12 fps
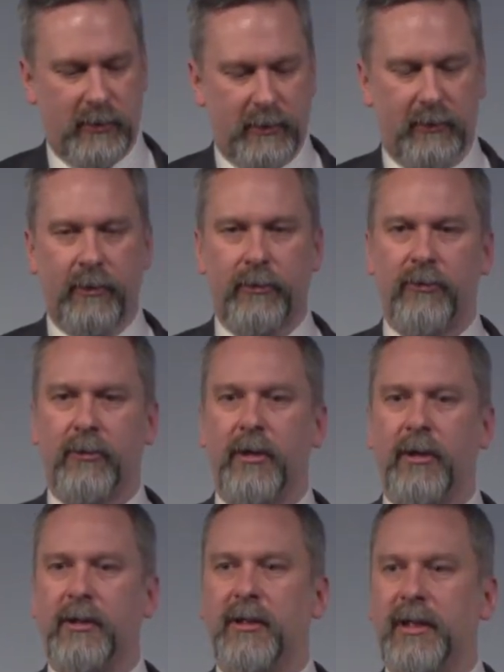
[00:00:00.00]
Those
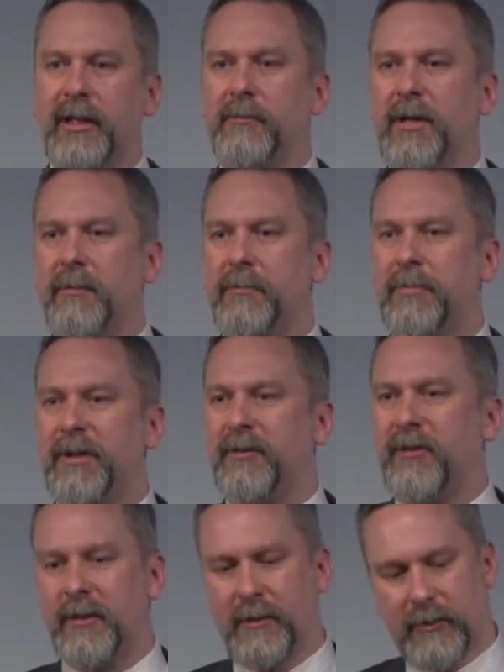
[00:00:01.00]
are in lean, may be,
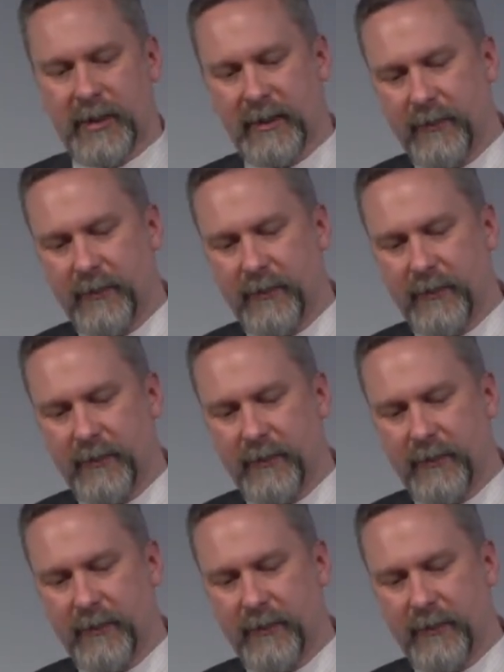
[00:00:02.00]
okay,